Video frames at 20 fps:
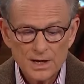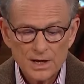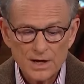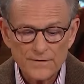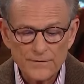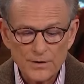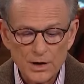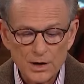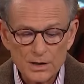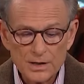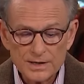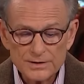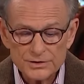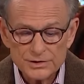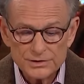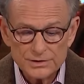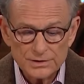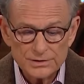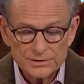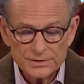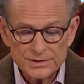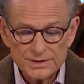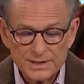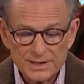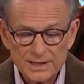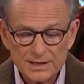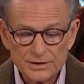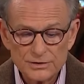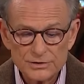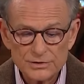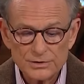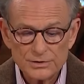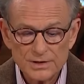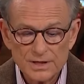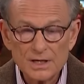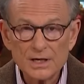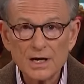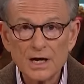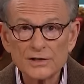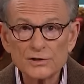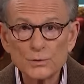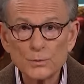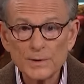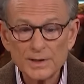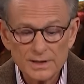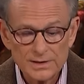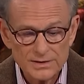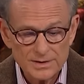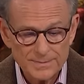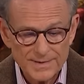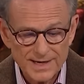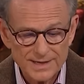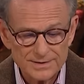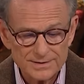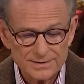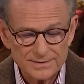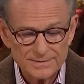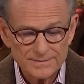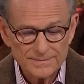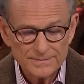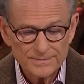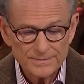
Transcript: of all uncertainty concerning God's will in the matter.